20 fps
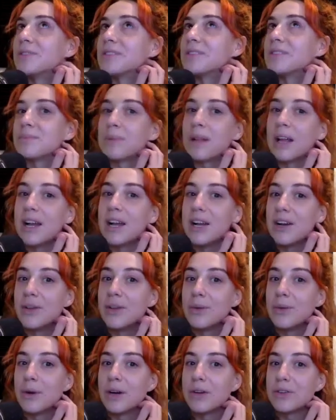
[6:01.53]
was the player
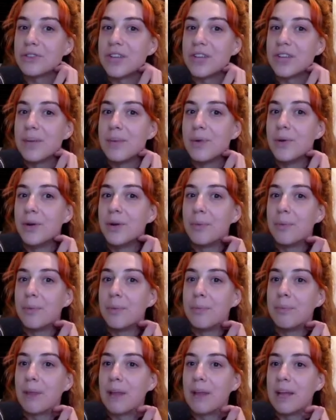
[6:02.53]
in the Welsh team who
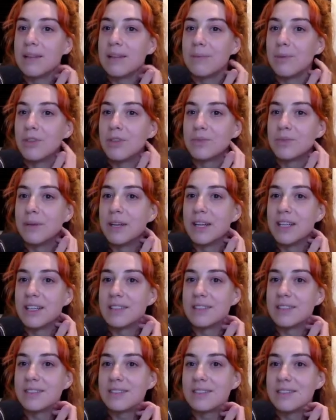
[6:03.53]
played the most
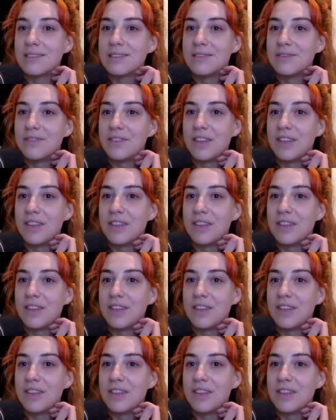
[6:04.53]
minutes